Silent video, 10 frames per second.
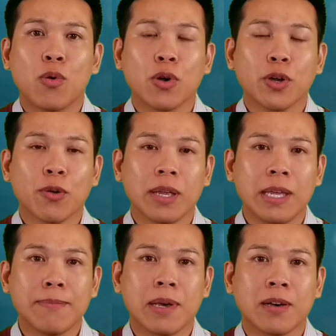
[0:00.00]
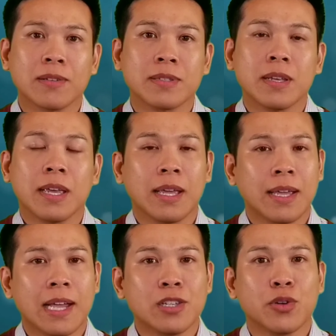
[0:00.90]
or your emails in
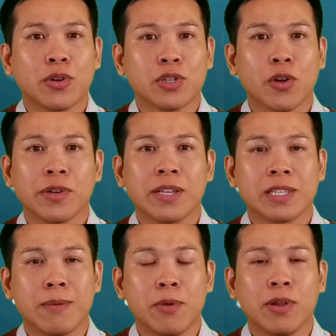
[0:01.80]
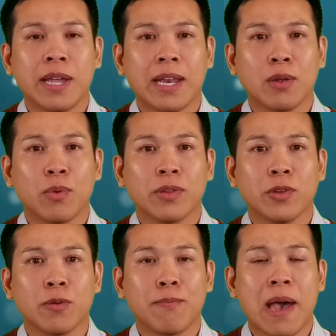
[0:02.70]
case your attorney is communicating
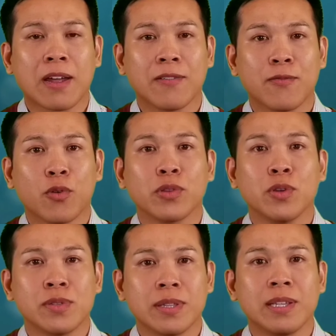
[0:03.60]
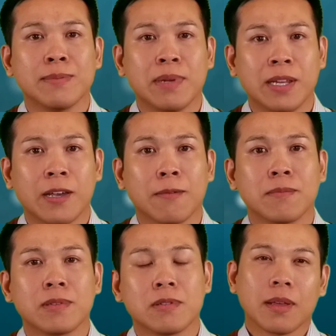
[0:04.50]
with you back and forth using these
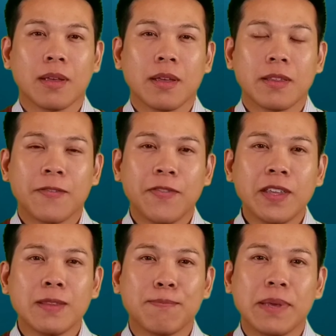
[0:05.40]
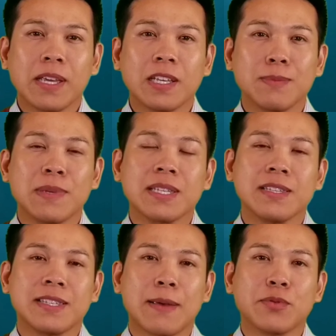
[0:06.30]
mediums. The fifth biggest
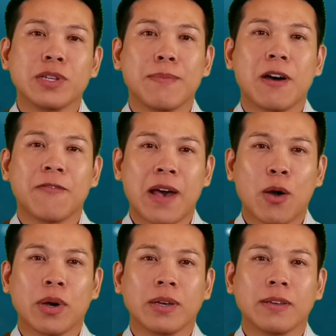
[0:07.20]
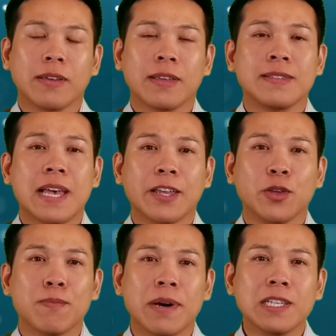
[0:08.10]
misconception about VAWA is
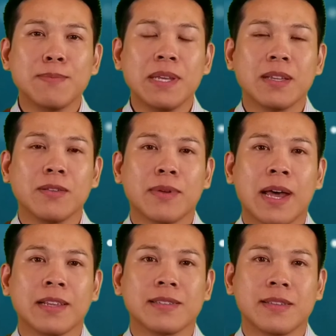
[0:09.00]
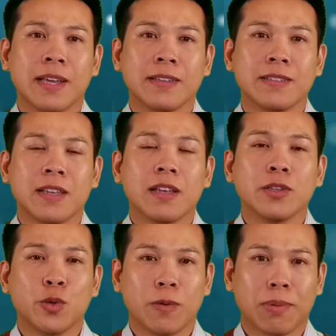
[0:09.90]
that you must be in the United States
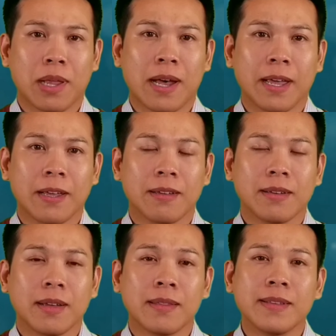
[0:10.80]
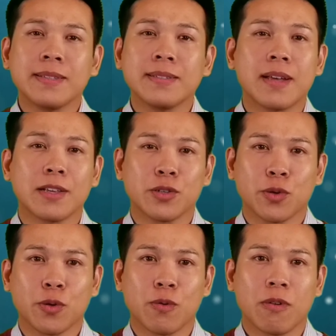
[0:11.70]
to apply, and this is not
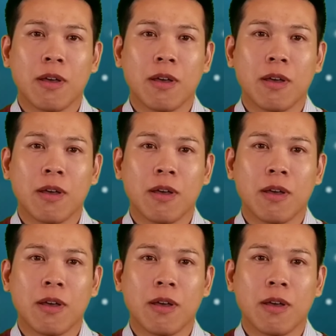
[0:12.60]
true.